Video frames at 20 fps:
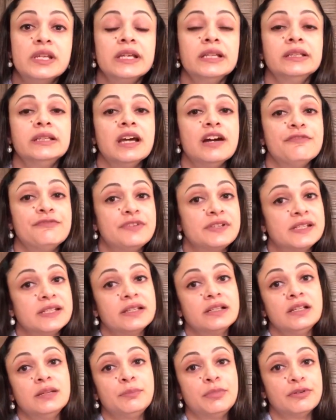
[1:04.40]
their
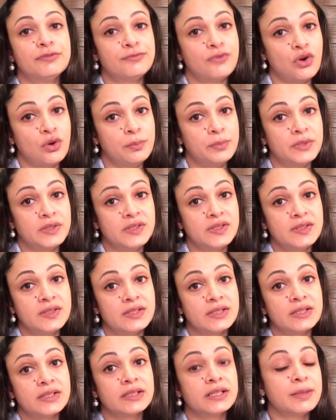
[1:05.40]
physical
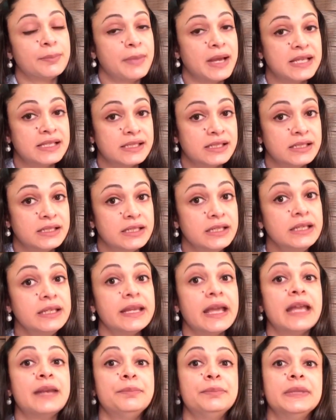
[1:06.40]
performance capacity
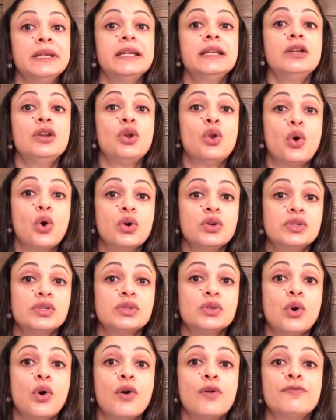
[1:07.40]
can mean loss
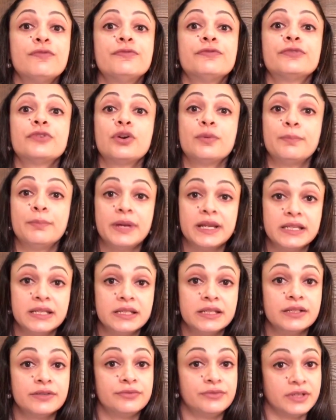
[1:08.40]
of
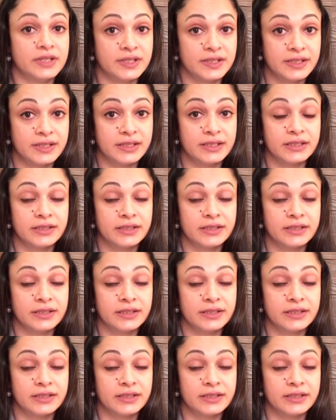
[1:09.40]
competitiveness.